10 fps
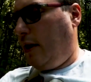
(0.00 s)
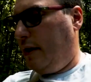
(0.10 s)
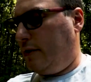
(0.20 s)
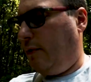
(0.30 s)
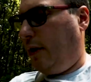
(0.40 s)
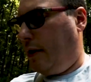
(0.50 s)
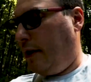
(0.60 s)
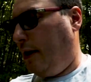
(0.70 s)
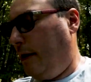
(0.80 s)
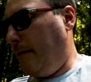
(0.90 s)
What else have we
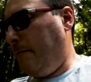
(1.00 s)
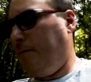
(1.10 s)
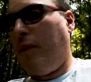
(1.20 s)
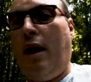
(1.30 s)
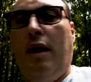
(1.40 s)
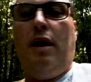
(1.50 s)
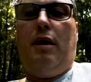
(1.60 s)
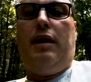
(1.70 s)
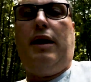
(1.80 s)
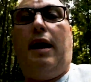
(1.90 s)
got?
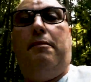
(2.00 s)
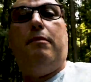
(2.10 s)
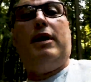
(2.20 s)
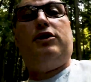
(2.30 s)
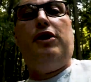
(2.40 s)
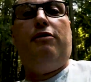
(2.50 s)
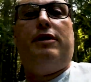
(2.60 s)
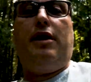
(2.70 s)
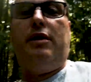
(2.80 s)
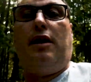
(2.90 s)
Yeah, make sure you
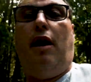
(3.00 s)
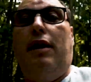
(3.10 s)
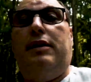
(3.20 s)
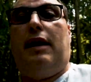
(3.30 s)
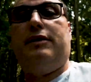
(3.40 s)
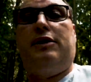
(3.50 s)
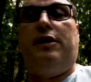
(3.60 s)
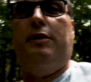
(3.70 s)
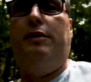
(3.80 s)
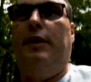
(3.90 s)
return to height
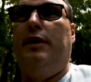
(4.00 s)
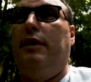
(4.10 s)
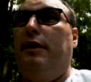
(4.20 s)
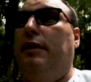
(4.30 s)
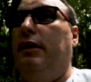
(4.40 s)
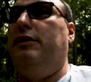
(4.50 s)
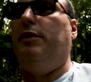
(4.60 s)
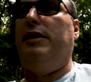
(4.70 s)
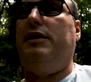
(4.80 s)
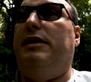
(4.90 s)
altitude is
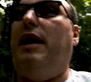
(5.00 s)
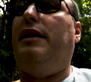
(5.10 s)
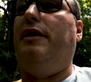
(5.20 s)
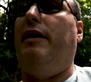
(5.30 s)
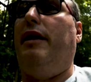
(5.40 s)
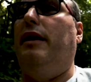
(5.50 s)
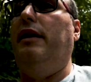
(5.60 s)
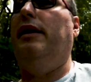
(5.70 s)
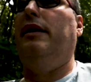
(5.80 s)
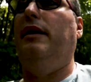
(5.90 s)
always set
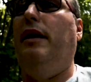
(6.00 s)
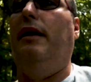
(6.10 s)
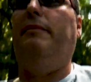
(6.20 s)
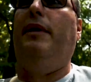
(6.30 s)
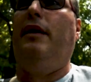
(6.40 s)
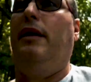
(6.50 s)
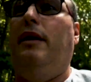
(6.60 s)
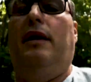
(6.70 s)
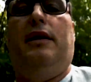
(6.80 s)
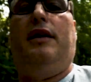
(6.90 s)
correctly.
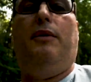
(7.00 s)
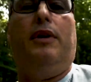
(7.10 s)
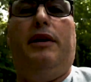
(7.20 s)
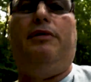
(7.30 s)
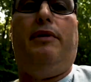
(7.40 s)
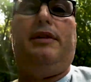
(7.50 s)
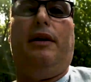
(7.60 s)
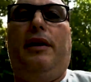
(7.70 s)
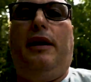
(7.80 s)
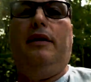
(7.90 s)
You don't want it to
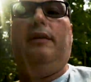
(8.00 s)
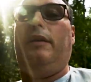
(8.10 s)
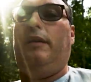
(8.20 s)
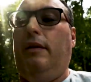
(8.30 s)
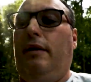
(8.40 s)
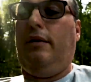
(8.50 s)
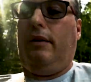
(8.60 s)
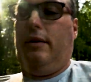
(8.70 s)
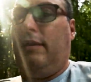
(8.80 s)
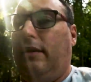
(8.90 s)
returning
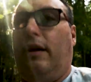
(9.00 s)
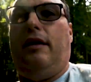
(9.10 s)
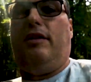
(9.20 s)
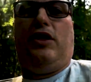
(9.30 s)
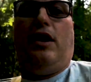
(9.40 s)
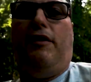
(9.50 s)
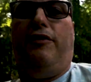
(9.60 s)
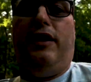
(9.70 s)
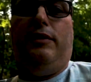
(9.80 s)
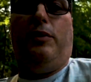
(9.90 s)
at 30
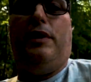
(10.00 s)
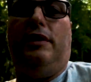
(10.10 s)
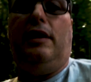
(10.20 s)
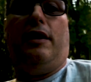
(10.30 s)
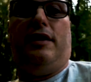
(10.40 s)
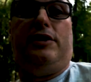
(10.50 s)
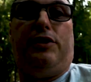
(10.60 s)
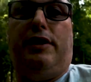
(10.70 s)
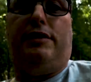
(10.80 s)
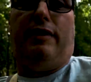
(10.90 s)
feet when you know there's
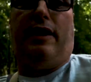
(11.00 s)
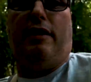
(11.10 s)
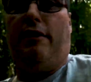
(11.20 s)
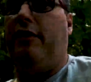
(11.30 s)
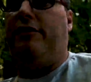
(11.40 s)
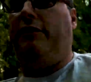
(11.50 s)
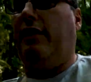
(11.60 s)
trees around that are 50